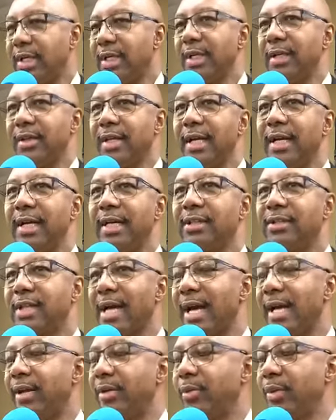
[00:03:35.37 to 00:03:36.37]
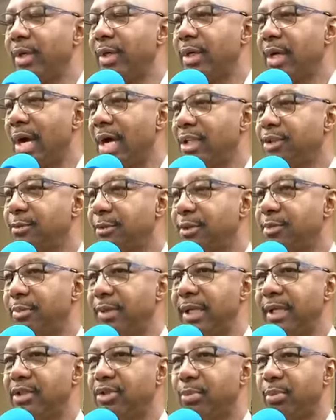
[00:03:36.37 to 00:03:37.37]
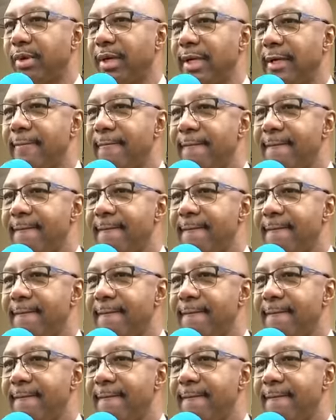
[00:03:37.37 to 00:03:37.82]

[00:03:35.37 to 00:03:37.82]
get that excited when the gospel is being spread?